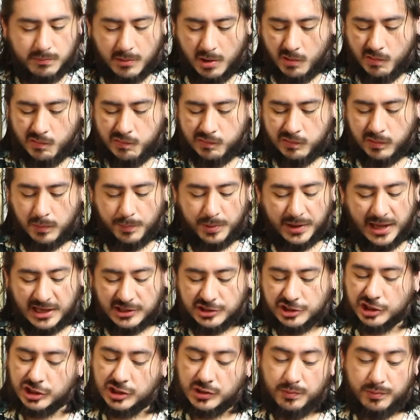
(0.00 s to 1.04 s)
But
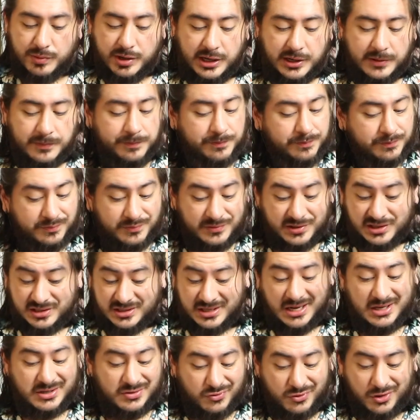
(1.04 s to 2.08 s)
that's just me. This
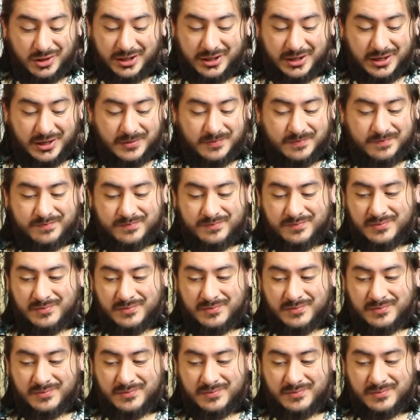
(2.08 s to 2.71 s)
tastes really good.